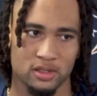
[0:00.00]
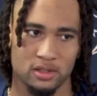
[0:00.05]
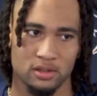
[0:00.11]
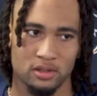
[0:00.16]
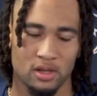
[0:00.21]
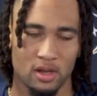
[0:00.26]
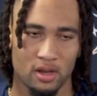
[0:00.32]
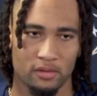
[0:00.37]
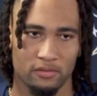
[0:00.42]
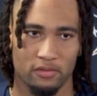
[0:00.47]
And
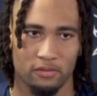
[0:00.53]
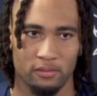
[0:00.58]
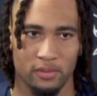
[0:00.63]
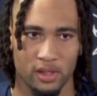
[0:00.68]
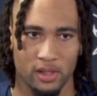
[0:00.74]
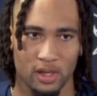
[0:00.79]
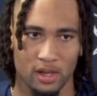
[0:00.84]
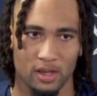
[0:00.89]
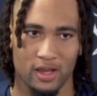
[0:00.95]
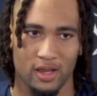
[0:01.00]
for
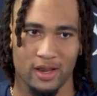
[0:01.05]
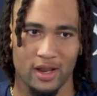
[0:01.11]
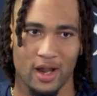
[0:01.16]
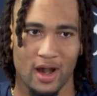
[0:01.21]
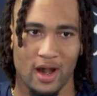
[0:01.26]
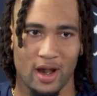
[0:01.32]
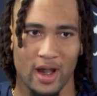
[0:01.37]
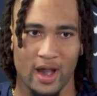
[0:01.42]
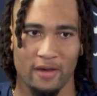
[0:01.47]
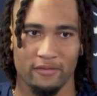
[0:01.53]
me,
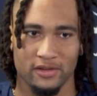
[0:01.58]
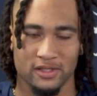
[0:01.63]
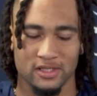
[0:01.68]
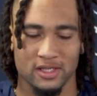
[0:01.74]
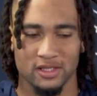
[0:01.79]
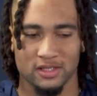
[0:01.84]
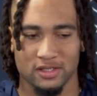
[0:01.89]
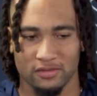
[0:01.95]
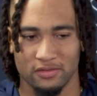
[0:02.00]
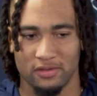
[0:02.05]
I have a
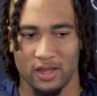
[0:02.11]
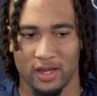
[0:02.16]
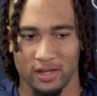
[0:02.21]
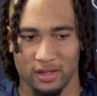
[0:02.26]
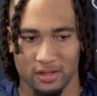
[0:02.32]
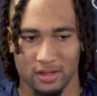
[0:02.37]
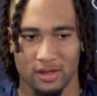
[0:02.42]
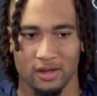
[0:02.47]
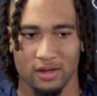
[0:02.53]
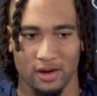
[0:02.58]
sense of, like,